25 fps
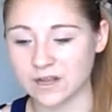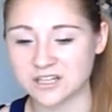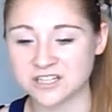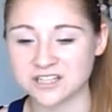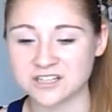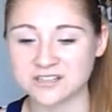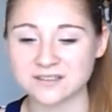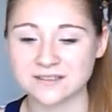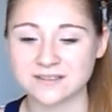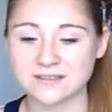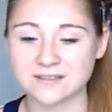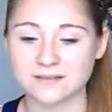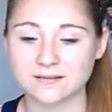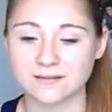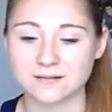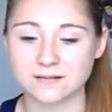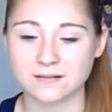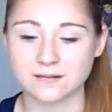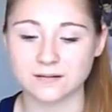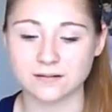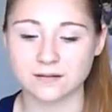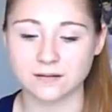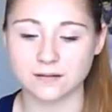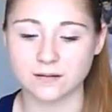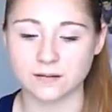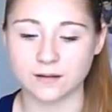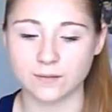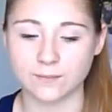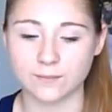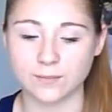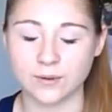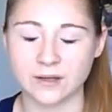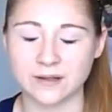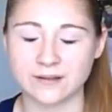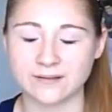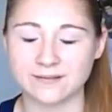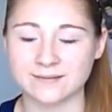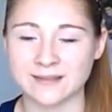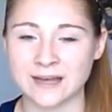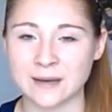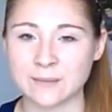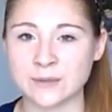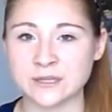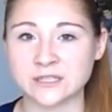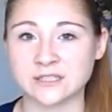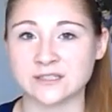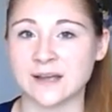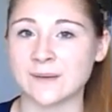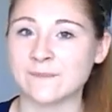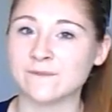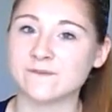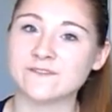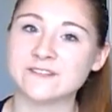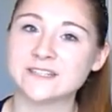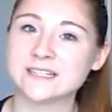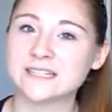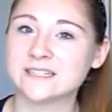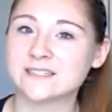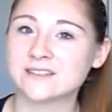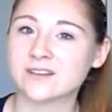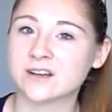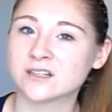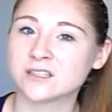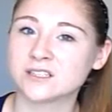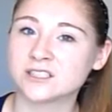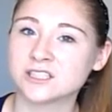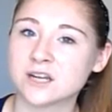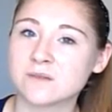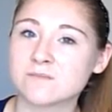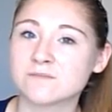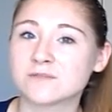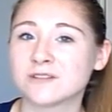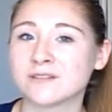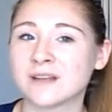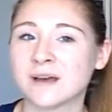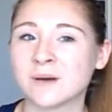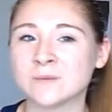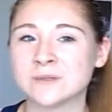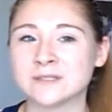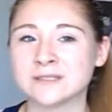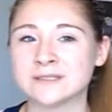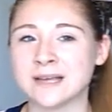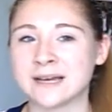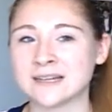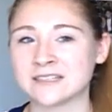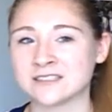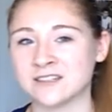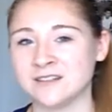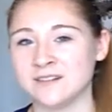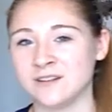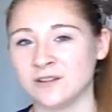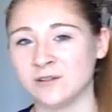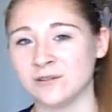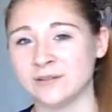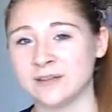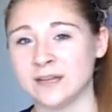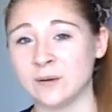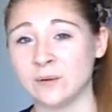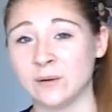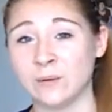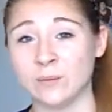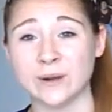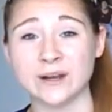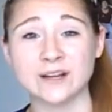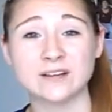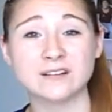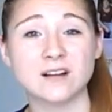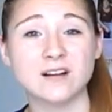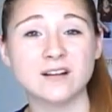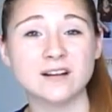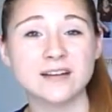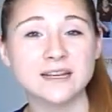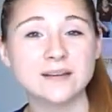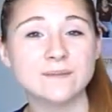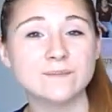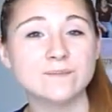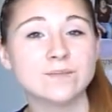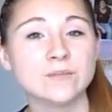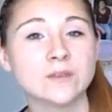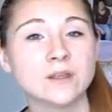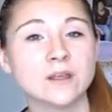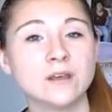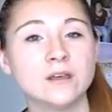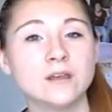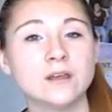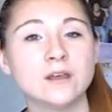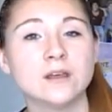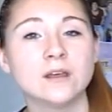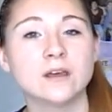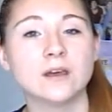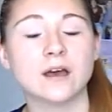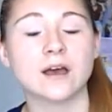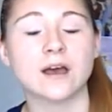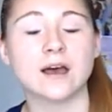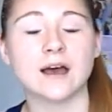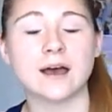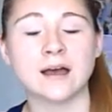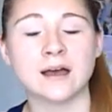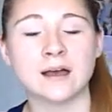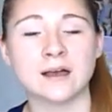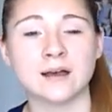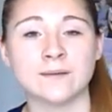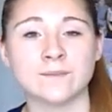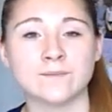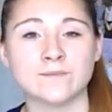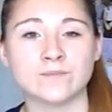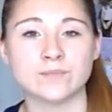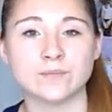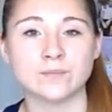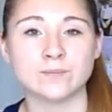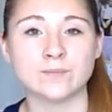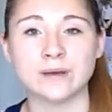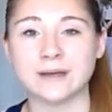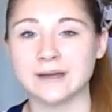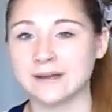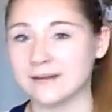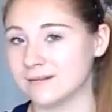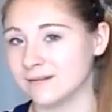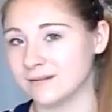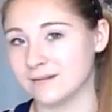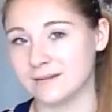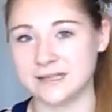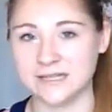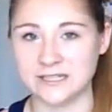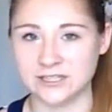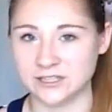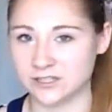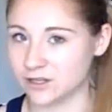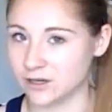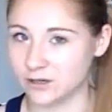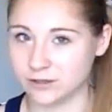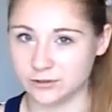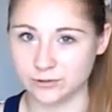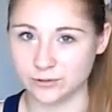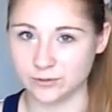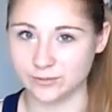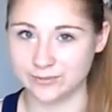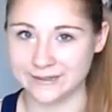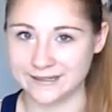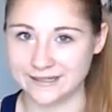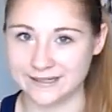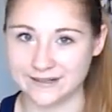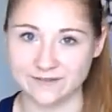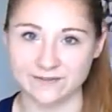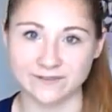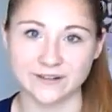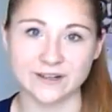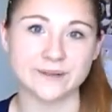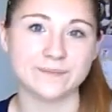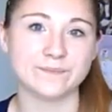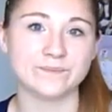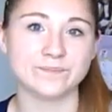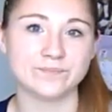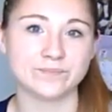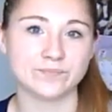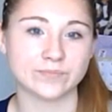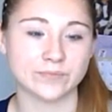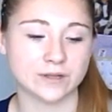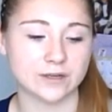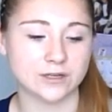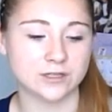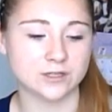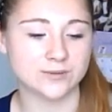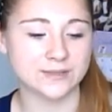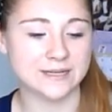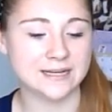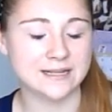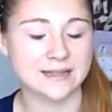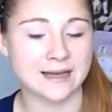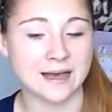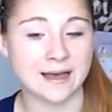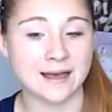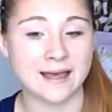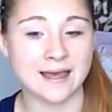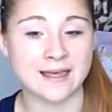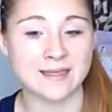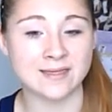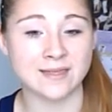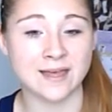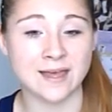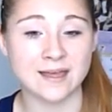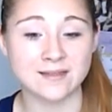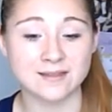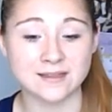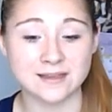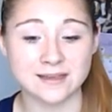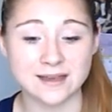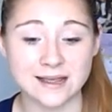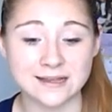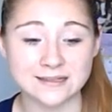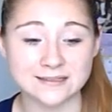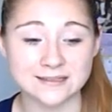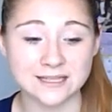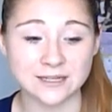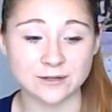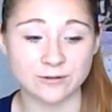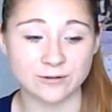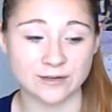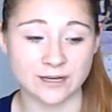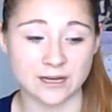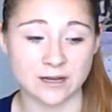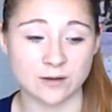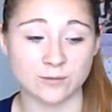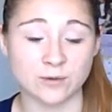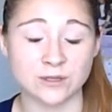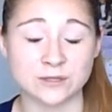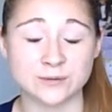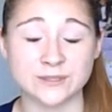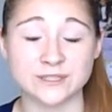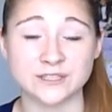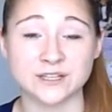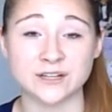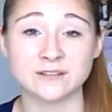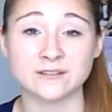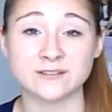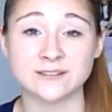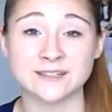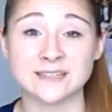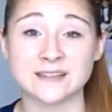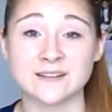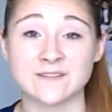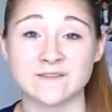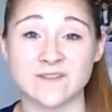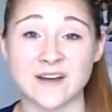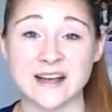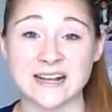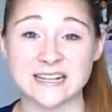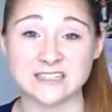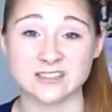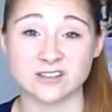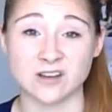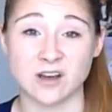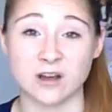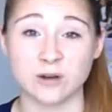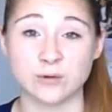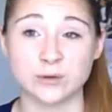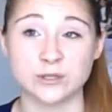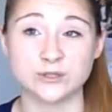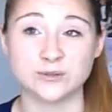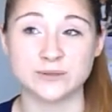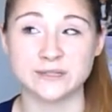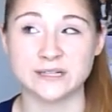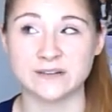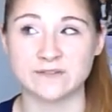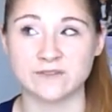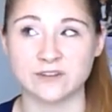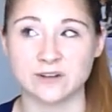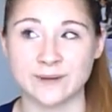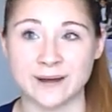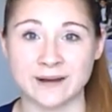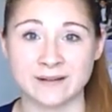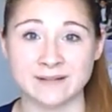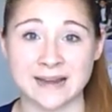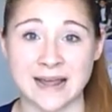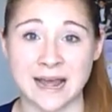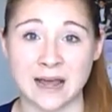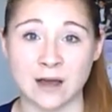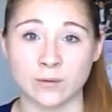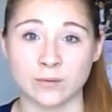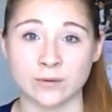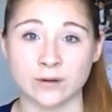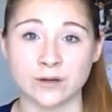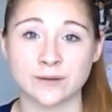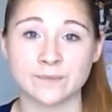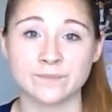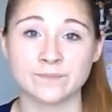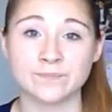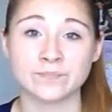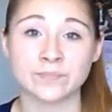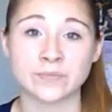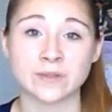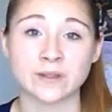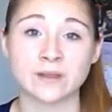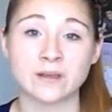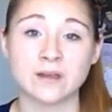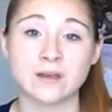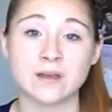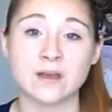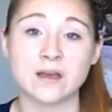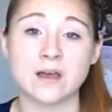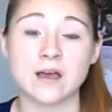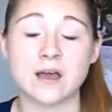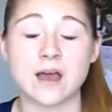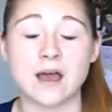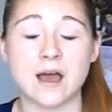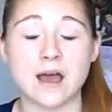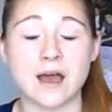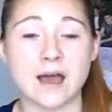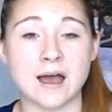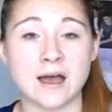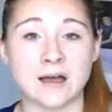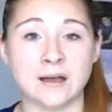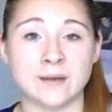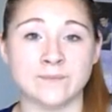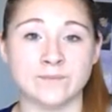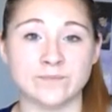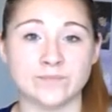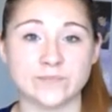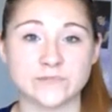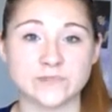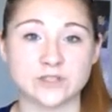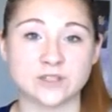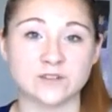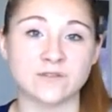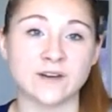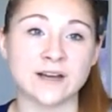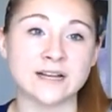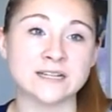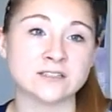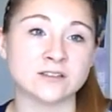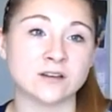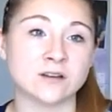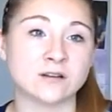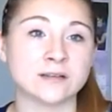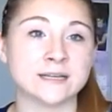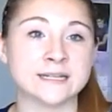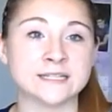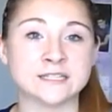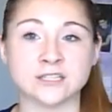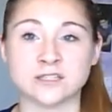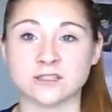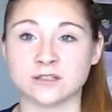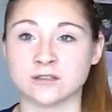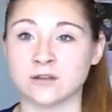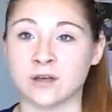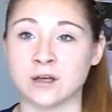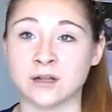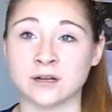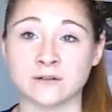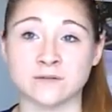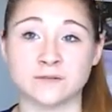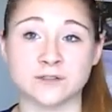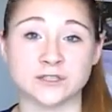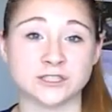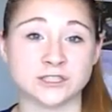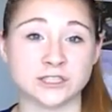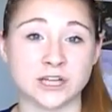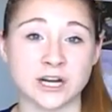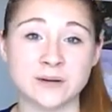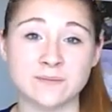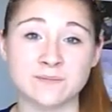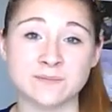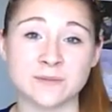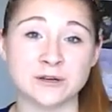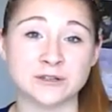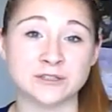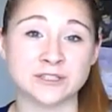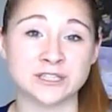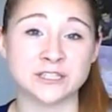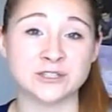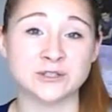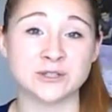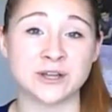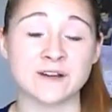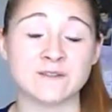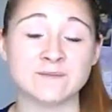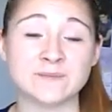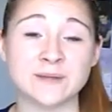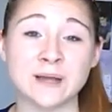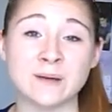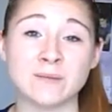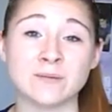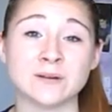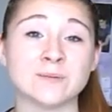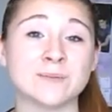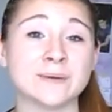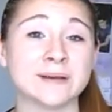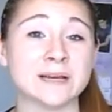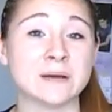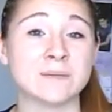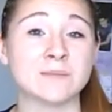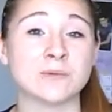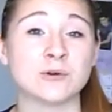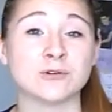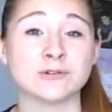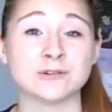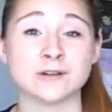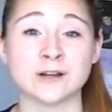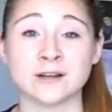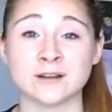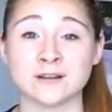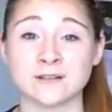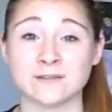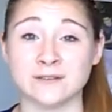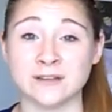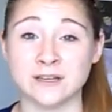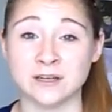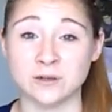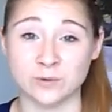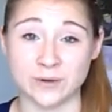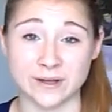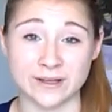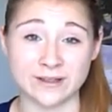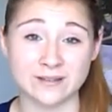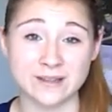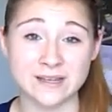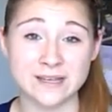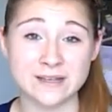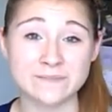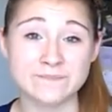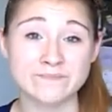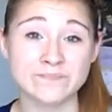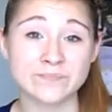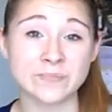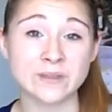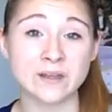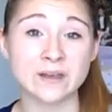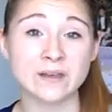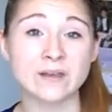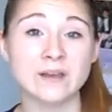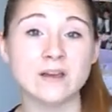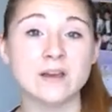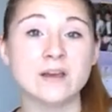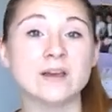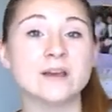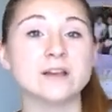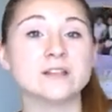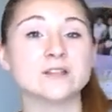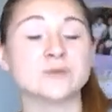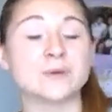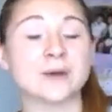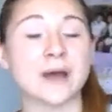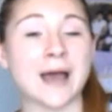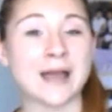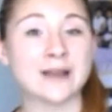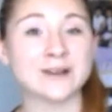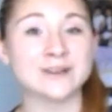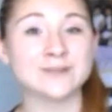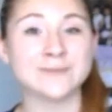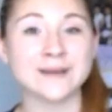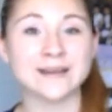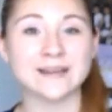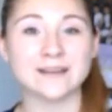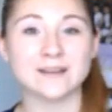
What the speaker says: she doesn't put that much emphasis on jumps, so that was actually the only day we worked on it. But each coach will be different. So we did that, and then the next thing we did was we started learning the fight song, which we did for about an hour. So the fight song is just a lot of sharp motions. You have to be able to pick up choreography quickly. So what I